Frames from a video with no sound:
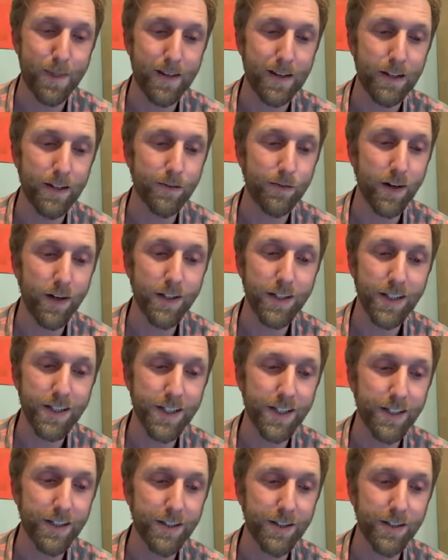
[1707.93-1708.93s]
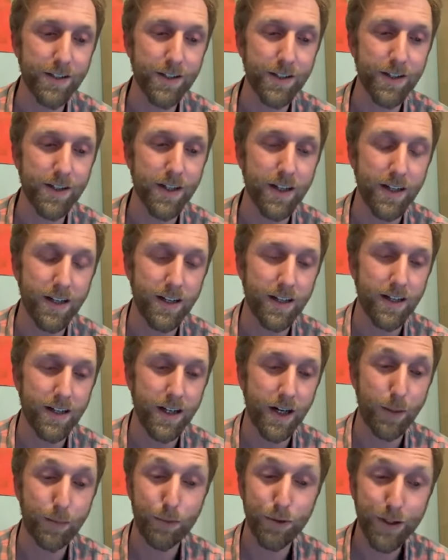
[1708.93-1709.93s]
The volunteers
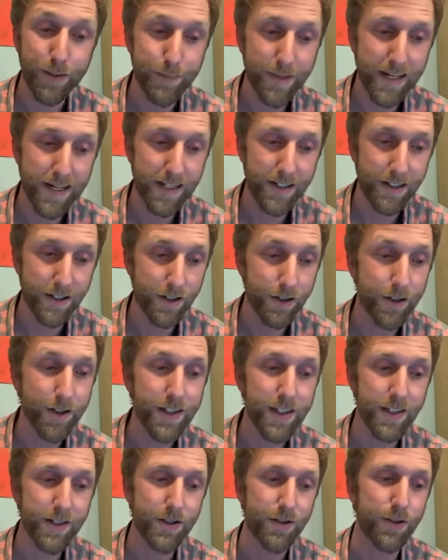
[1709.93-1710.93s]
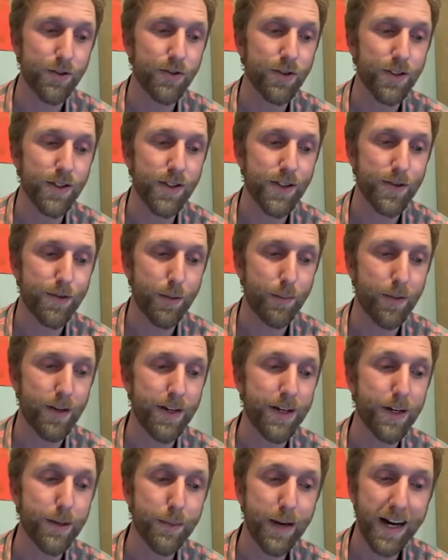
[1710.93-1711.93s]
are pre-med and nursing students from the
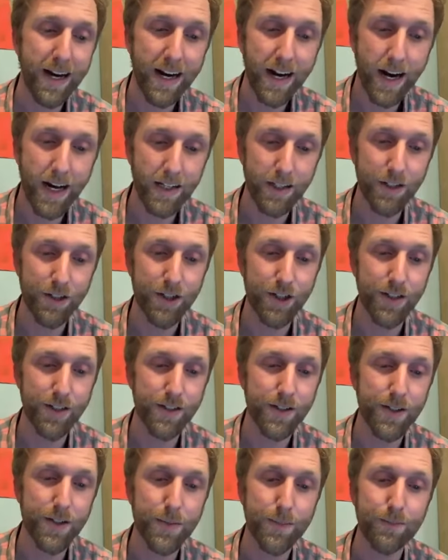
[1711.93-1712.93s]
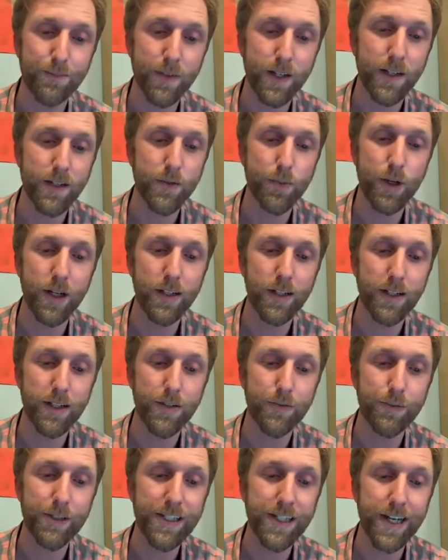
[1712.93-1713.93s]
nearby colleges, as well
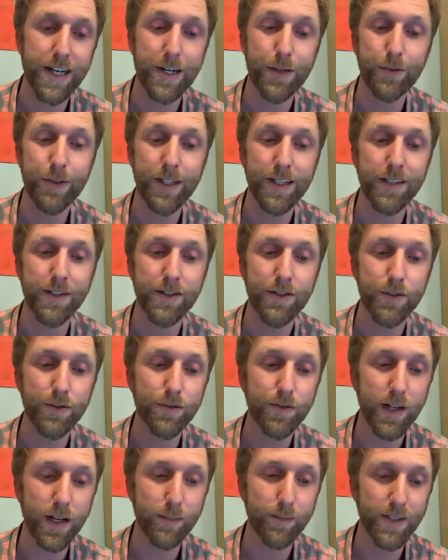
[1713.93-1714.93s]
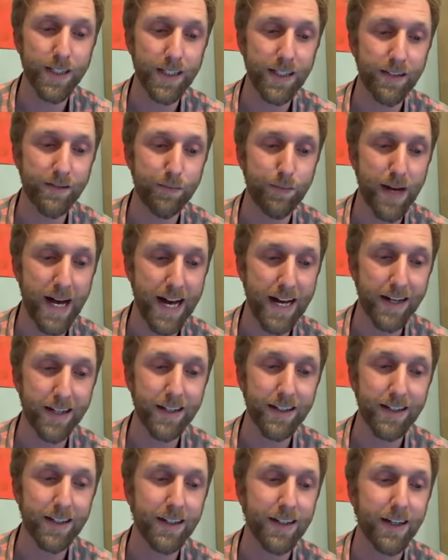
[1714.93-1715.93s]
as retirees who've come to give
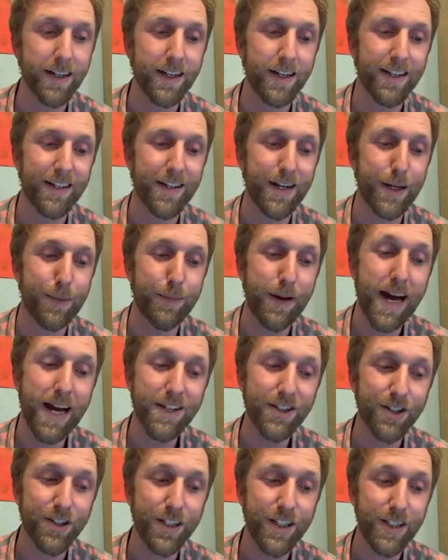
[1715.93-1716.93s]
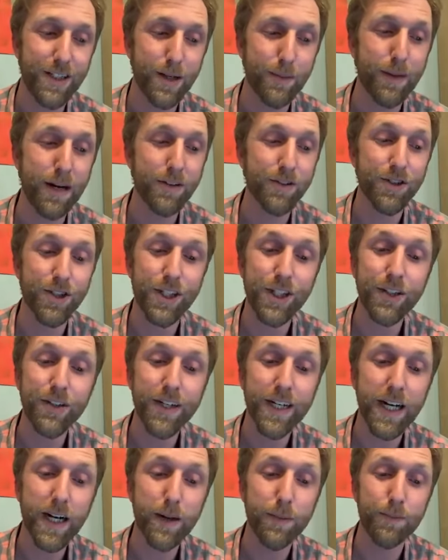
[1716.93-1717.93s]
back. They are passionate about
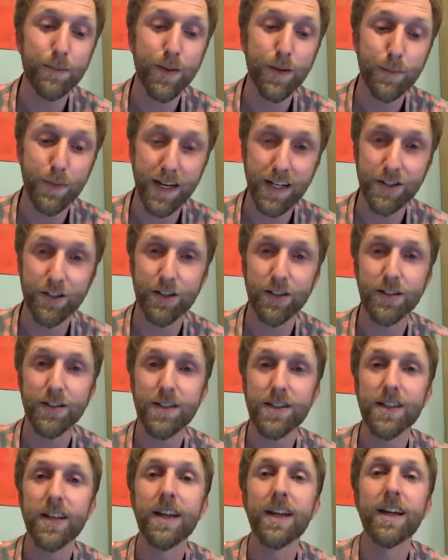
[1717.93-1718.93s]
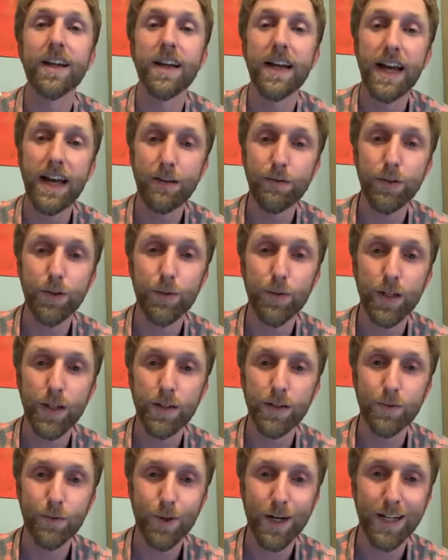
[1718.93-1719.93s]
cheering up the patients.
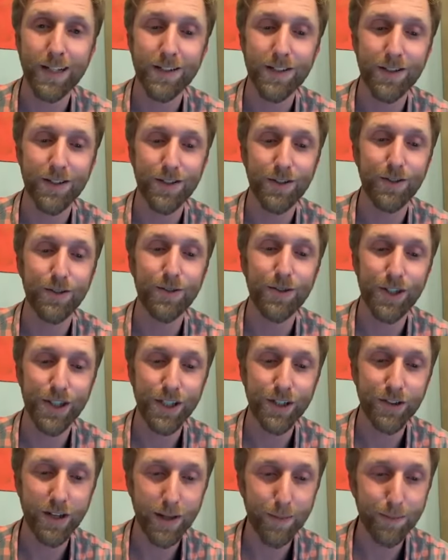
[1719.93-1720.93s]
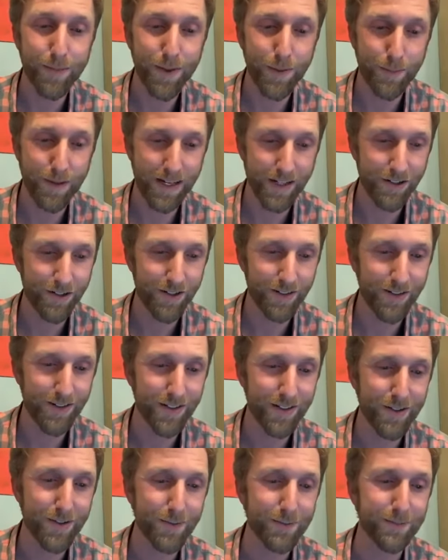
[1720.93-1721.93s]
Everyone wants to cheer up the
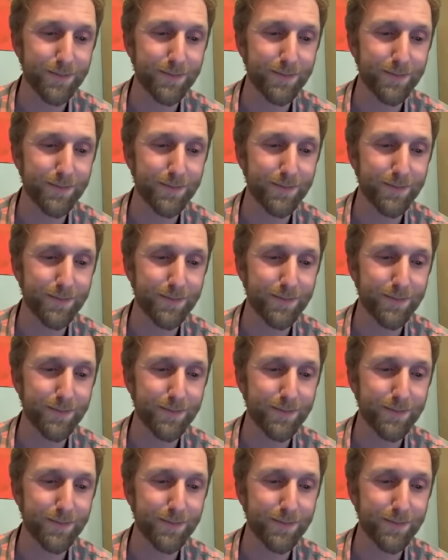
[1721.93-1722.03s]
patients.